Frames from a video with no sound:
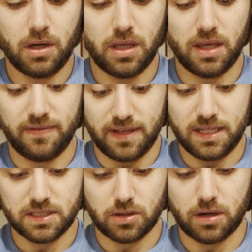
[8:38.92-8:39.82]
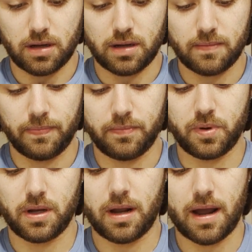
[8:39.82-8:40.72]
if it is or not,
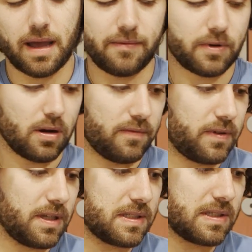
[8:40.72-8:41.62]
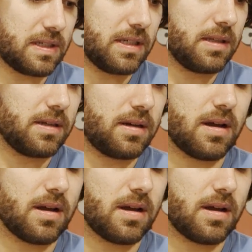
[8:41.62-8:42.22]
but I have confidence in it.